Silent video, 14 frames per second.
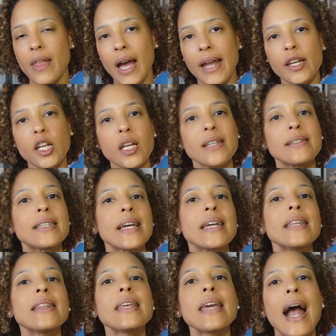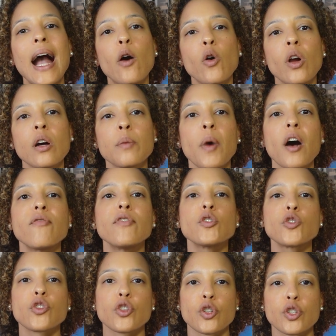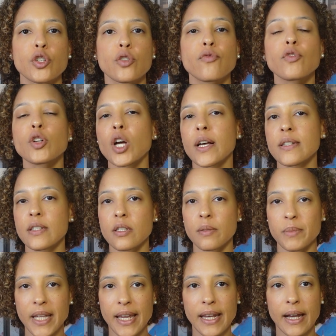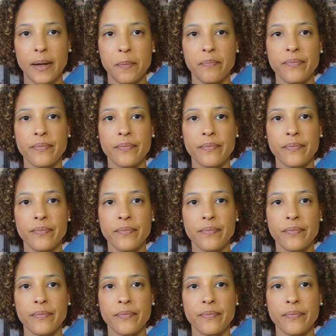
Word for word: that contain the outcome of a search for custom data.